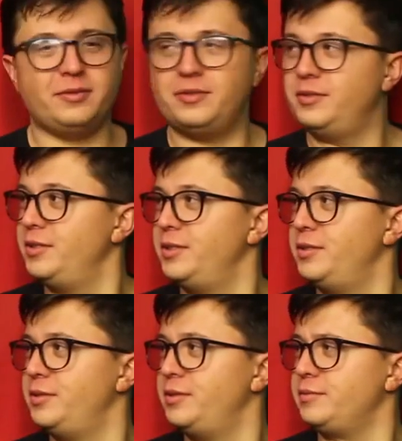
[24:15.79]

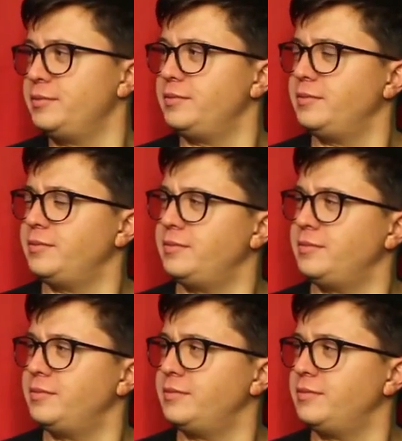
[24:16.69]

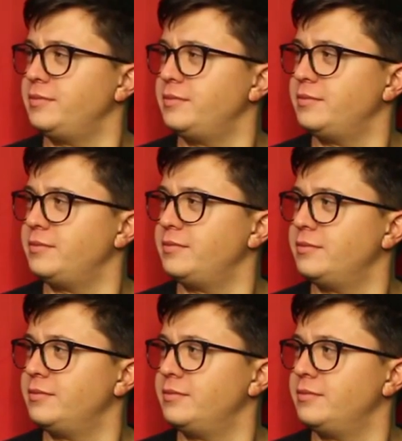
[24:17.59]

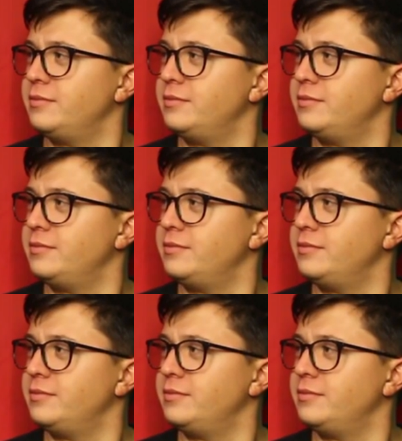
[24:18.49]
(not speaking)